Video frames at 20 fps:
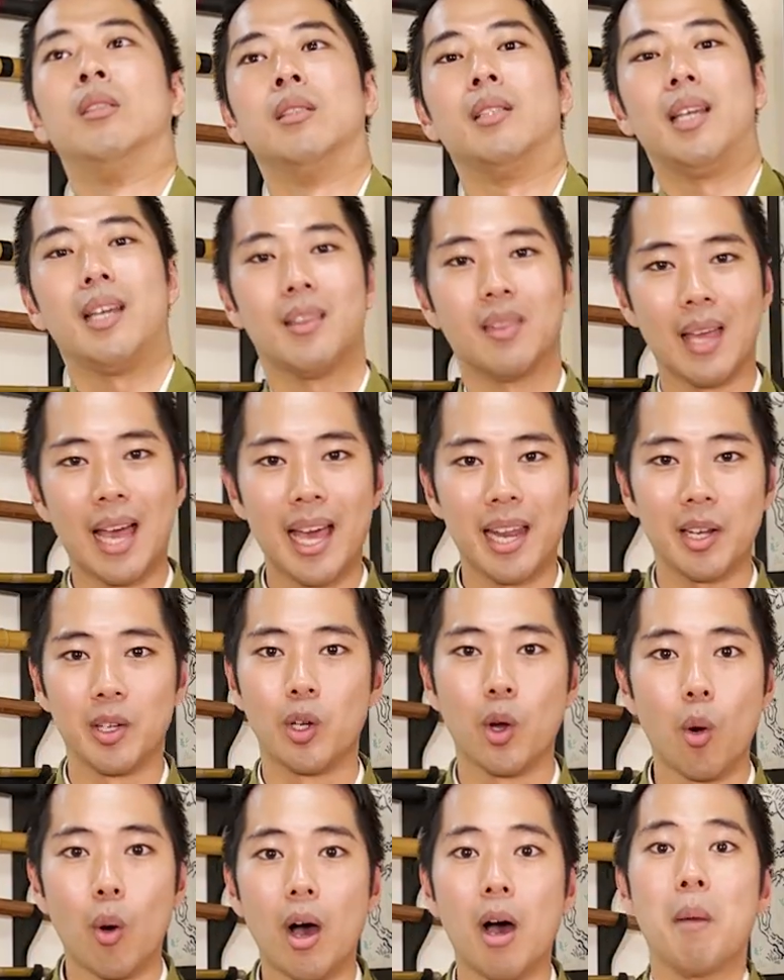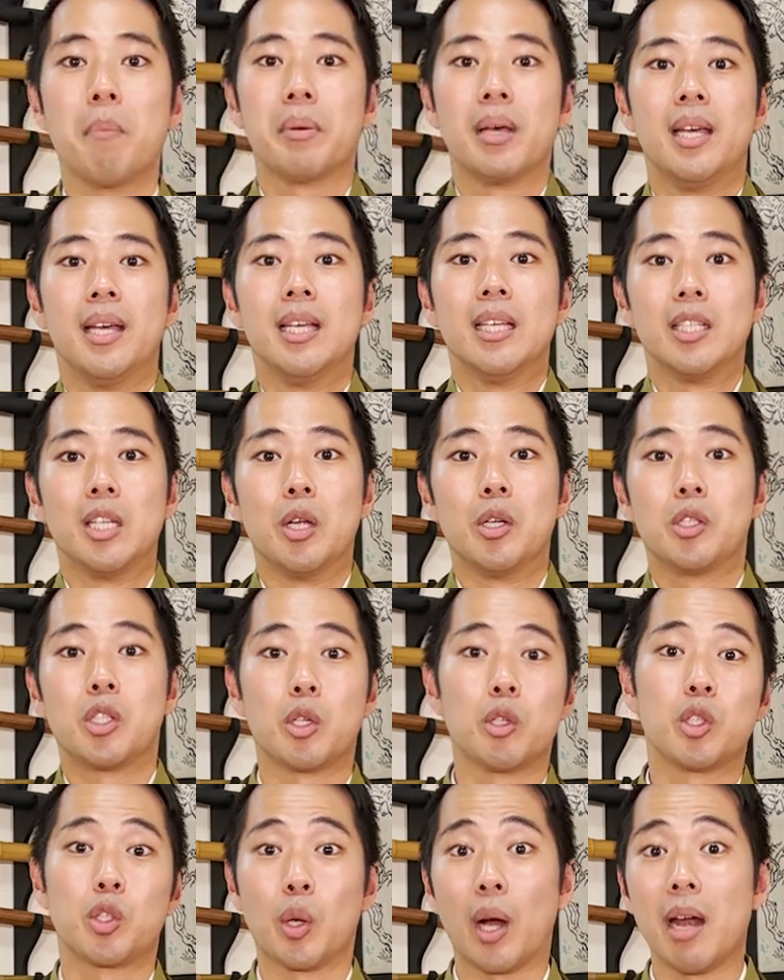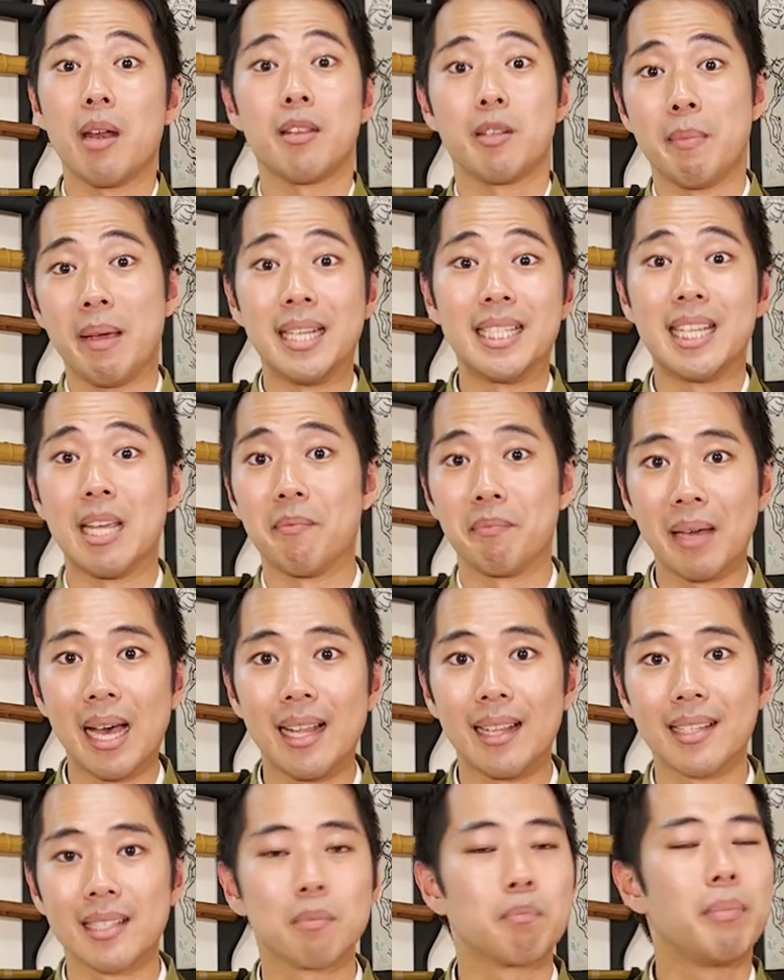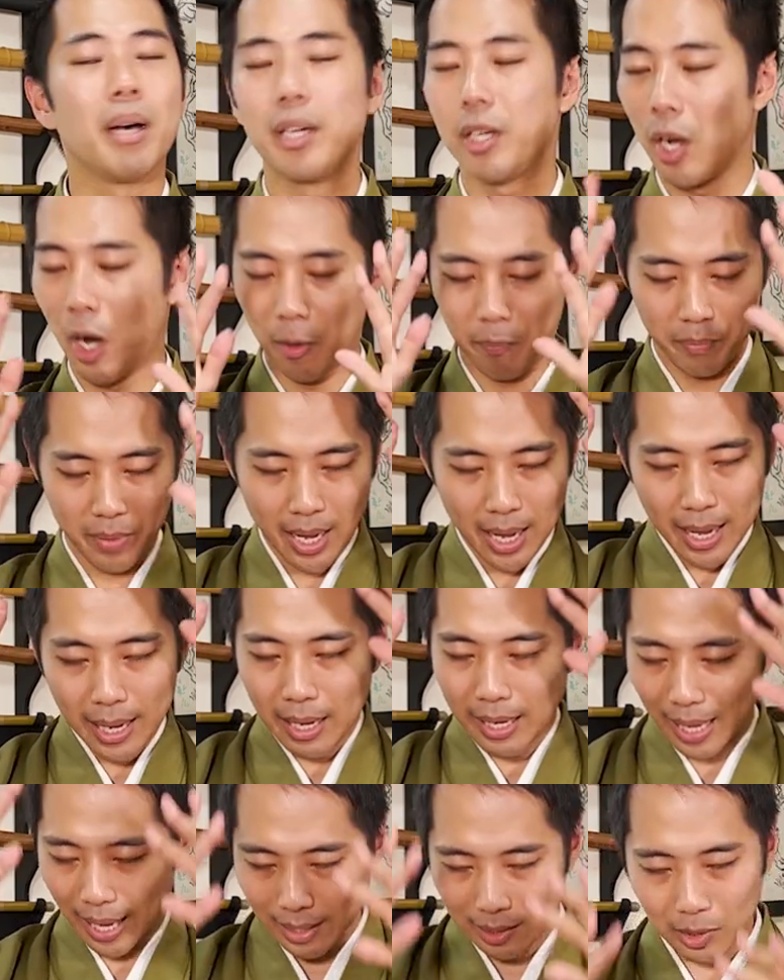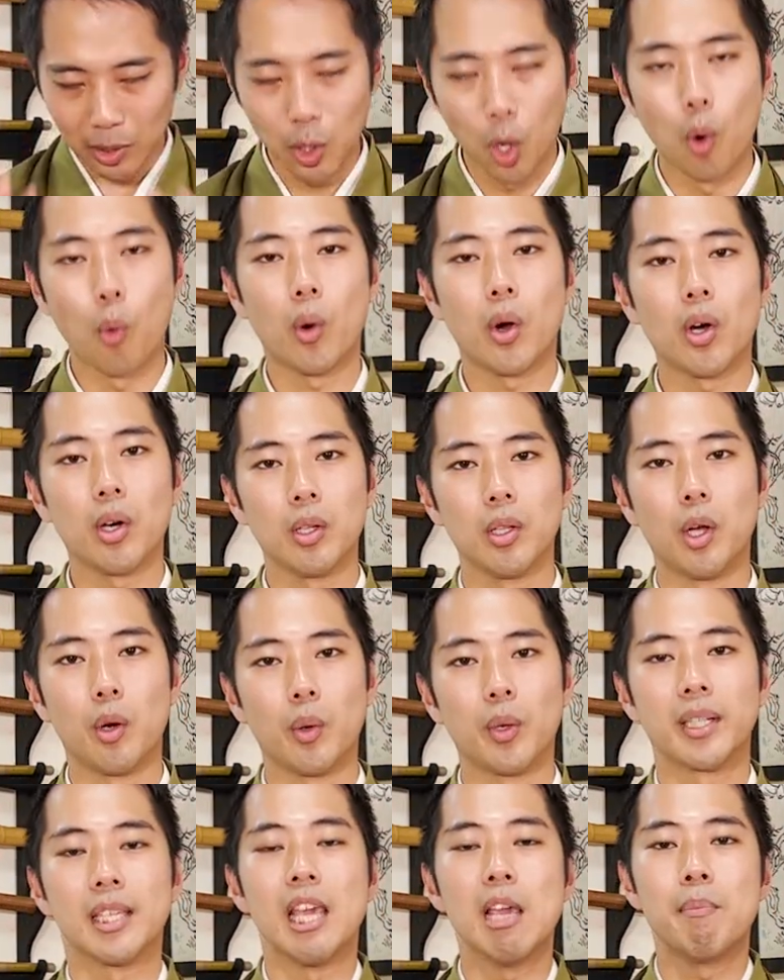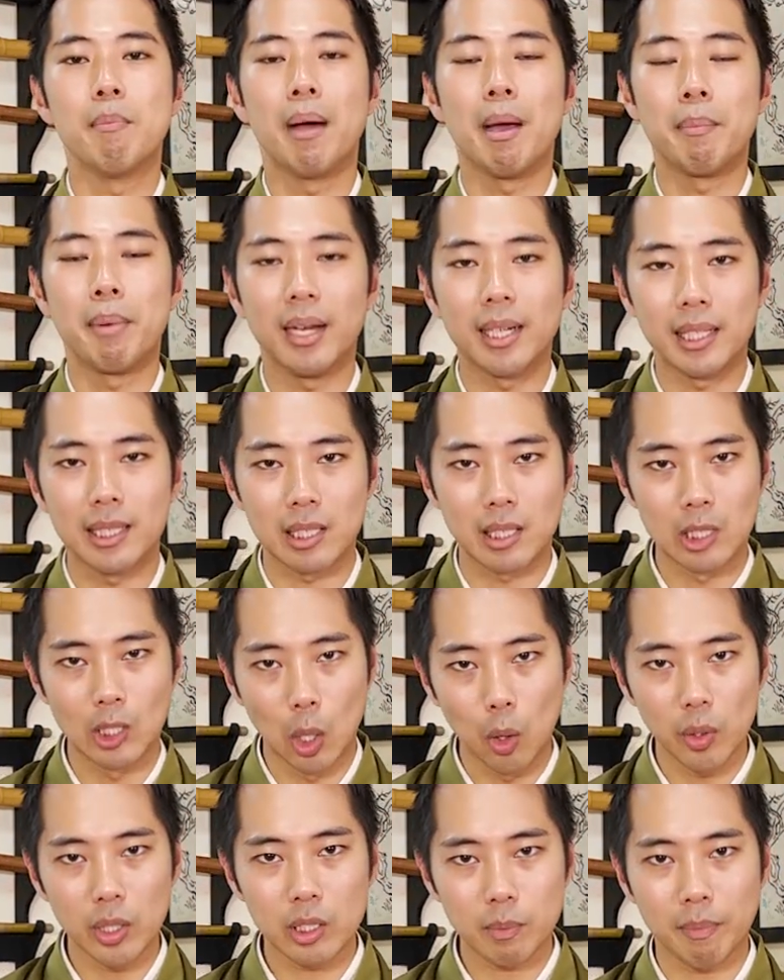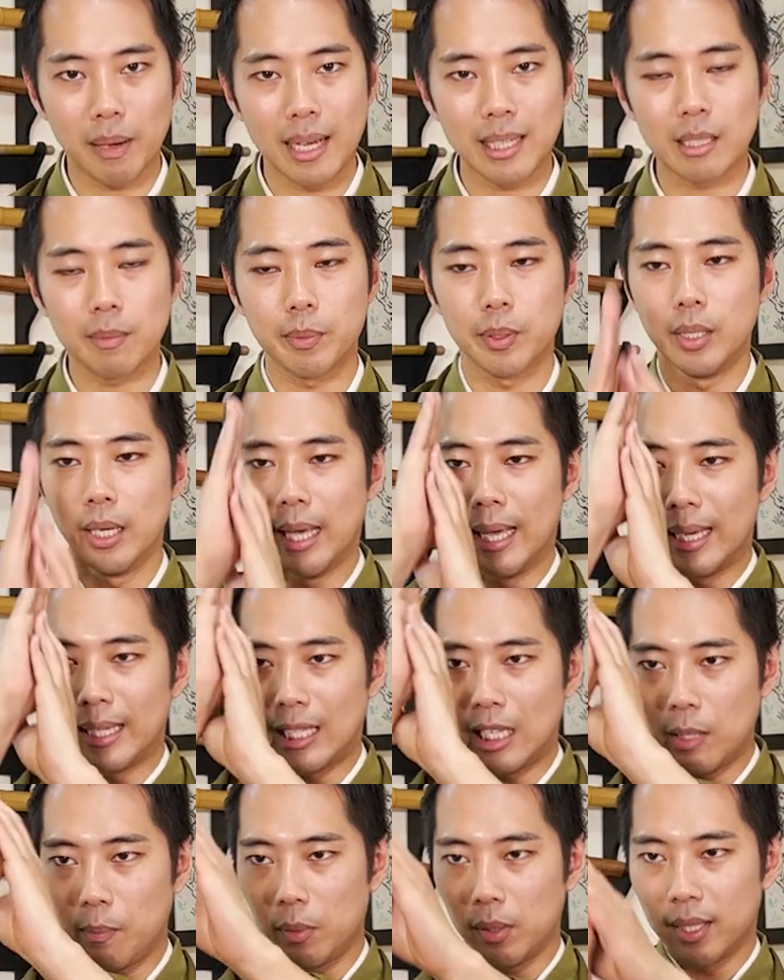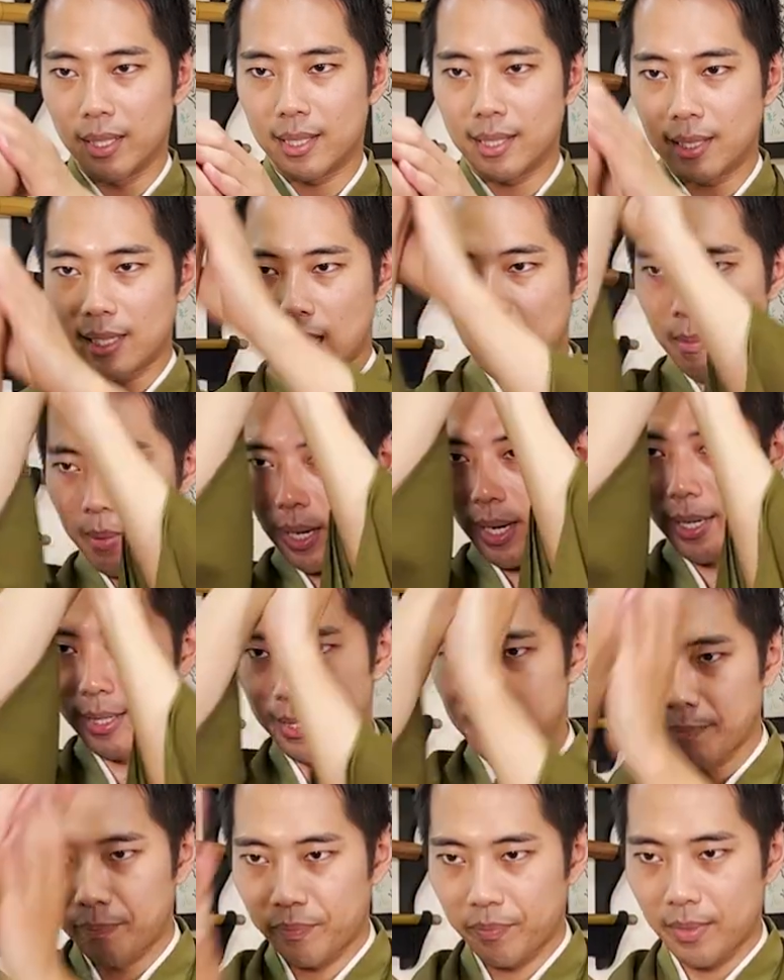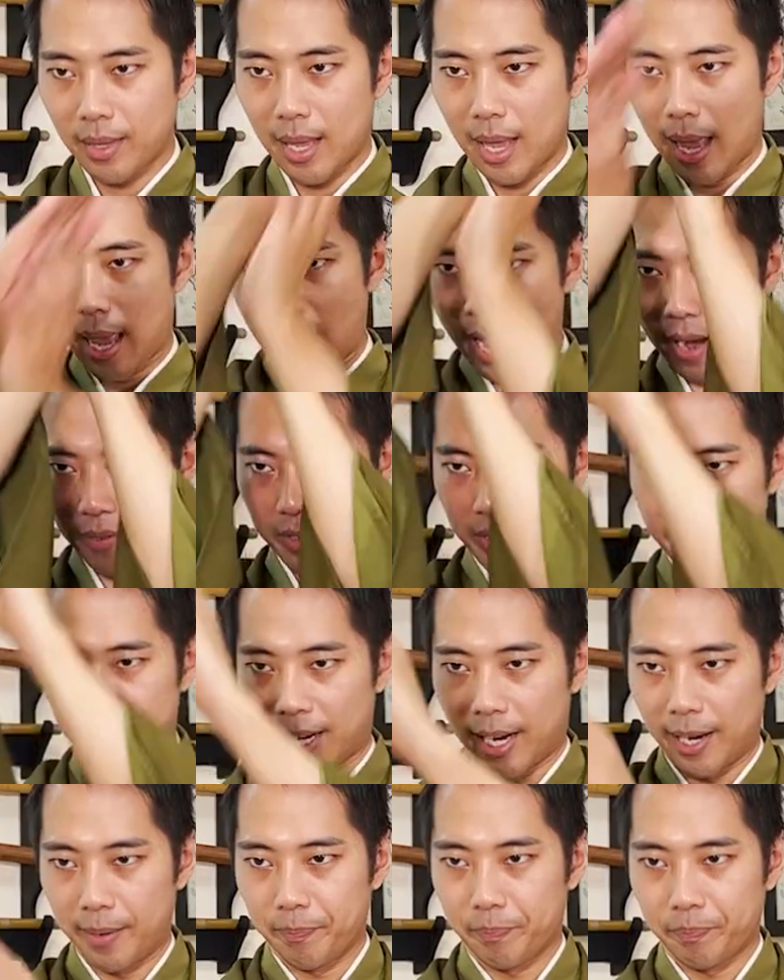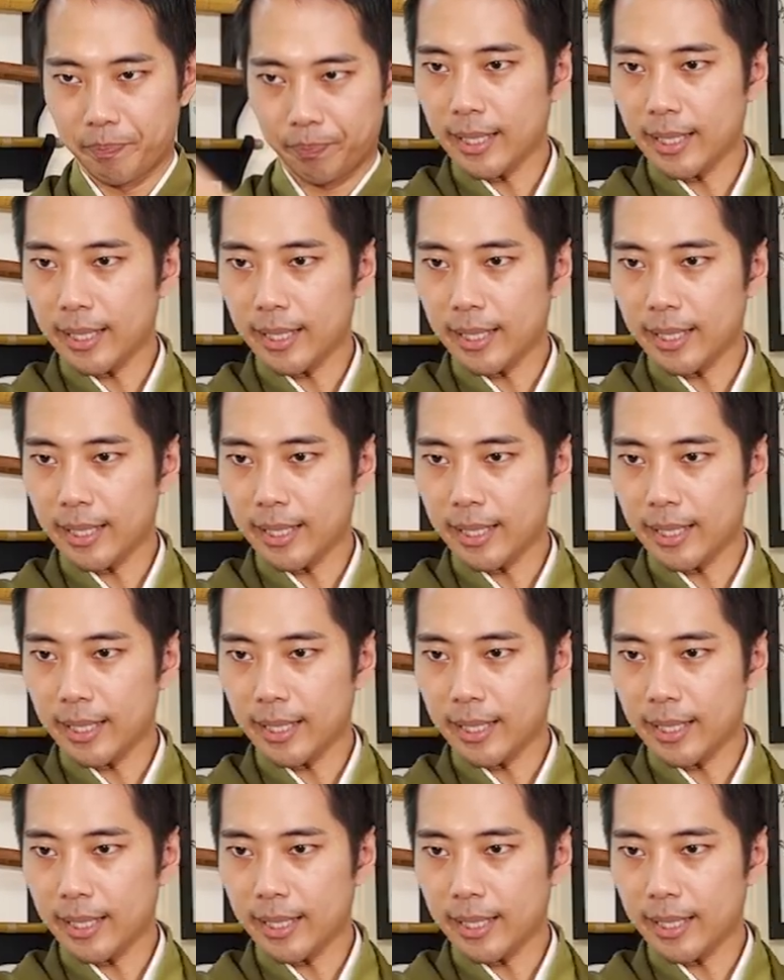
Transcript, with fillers: like that and go up, you know, trying to maintain balance. But no, Again, lower, lower, keeping my body as low as possible, keeping the same height every time.